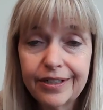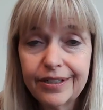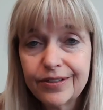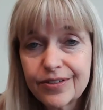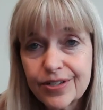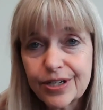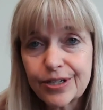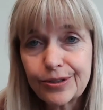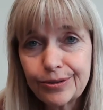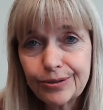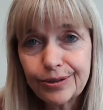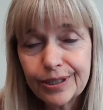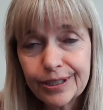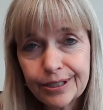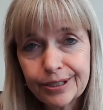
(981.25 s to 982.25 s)
So,
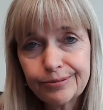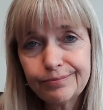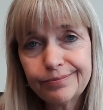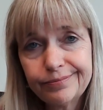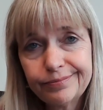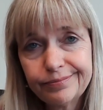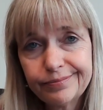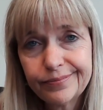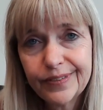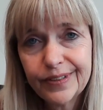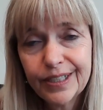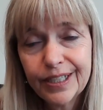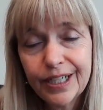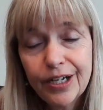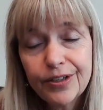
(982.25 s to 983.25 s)

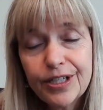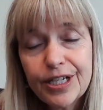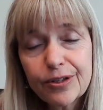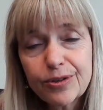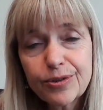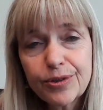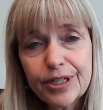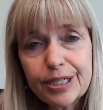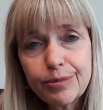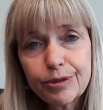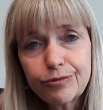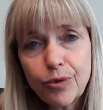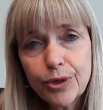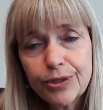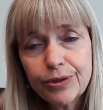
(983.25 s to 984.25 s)
the other thing
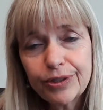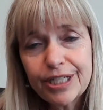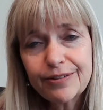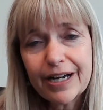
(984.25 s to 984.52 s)
before you leave,